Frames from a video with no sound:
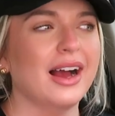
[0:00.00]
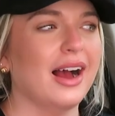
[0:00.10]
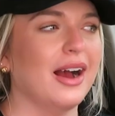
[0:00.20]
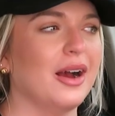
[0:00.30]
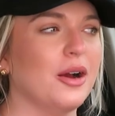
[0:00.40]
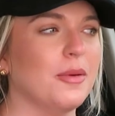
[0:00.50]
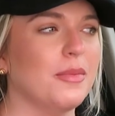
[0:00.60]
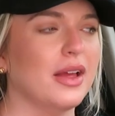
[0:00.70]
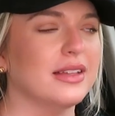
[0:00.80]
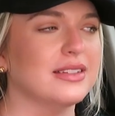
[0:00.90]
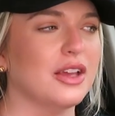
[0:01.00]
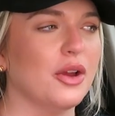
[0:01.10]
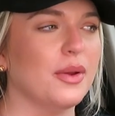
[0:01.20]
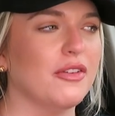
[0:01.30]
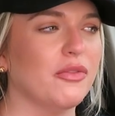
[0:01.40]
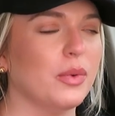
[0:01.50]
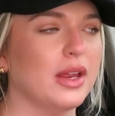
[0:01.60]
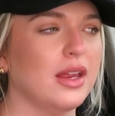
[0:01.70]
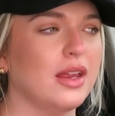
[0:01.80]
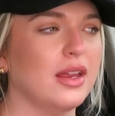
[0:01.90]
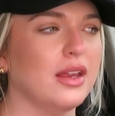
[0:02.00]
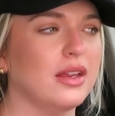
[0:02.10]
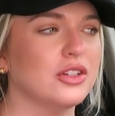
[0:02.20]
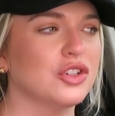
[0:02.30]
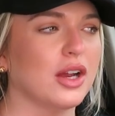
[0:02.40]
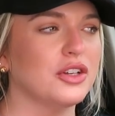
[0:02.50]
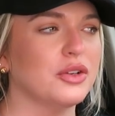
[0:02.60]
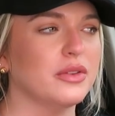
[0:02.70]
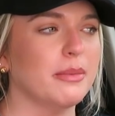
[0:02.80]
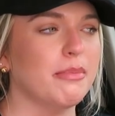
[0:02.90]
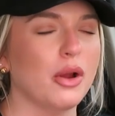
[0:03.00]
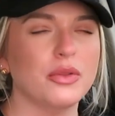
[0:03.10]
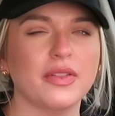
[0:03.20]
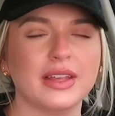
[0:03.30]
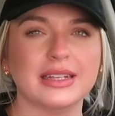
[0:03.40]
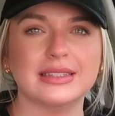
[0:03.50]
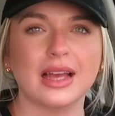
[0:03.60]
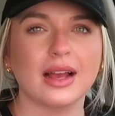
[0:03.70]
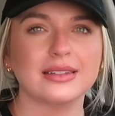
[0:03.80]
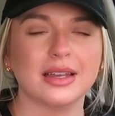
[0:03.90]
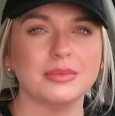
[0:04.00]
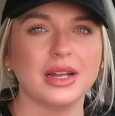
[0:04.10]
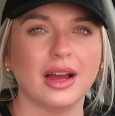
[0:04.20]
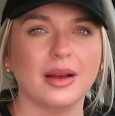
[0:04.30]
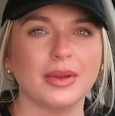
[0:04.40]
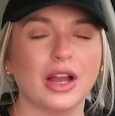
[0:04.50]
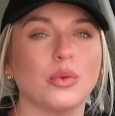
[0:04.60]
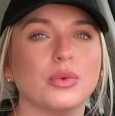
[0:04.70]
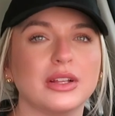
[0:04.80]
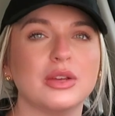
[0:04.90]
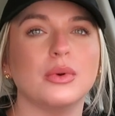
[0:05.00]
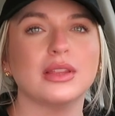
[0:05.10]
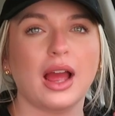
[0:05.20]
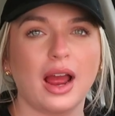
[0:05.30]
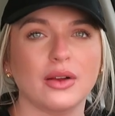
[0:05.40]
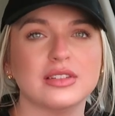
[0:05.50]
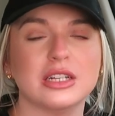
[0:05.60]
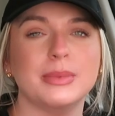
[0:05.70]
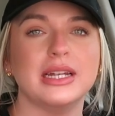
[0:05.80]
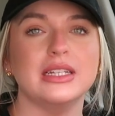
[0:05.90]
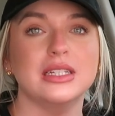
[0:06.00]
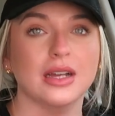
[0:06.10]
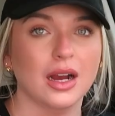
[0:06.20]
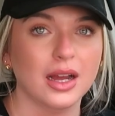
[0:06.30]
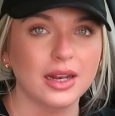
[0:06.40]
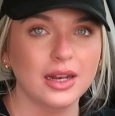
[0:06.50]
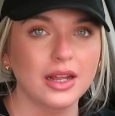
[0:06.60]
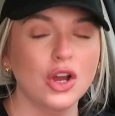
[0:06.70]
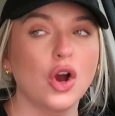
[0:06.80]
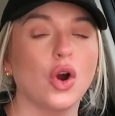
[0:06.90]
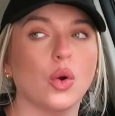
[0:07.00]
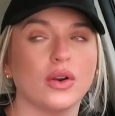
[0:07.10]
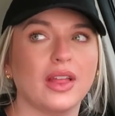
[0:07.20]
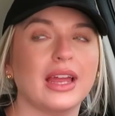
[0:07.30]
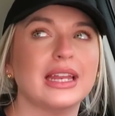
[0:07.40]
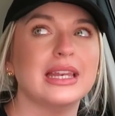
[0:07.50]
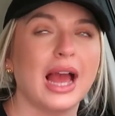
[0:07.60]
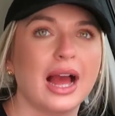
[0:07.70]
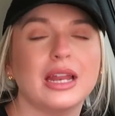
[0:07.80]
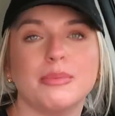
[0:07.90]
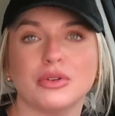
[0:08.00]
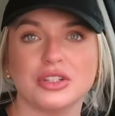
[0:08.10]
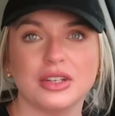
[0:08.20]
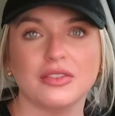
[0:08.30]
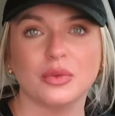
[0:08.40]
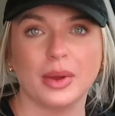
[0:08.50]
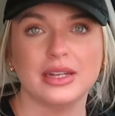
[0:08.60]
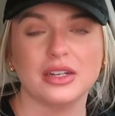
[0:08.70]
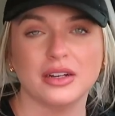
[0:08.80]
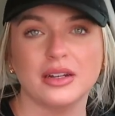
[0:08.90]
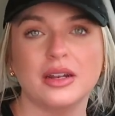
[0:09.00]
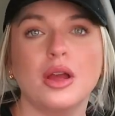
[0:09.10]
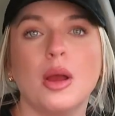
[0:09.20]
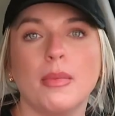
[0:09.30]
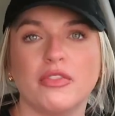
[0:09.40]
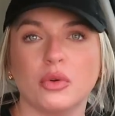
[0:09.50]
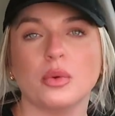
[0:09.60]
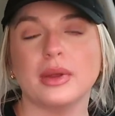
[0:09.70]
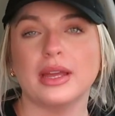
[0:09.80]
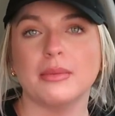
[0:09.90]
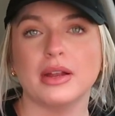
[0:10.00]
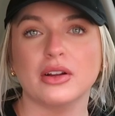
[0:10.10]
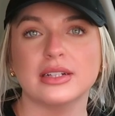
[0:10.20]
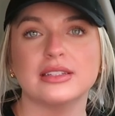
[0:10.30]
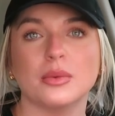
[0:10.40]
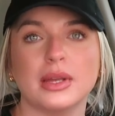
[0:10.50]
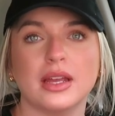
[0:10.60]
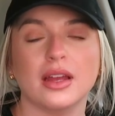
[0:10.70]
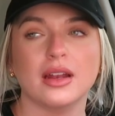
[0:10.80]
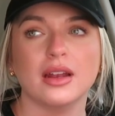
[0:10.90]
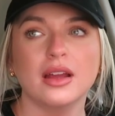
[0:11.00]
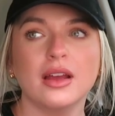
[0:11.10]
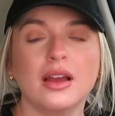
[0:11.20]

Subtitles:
And so if we try to do them both at the exact same time, like I really want the house to be done, or like 90% of the way done before we get married, so we can,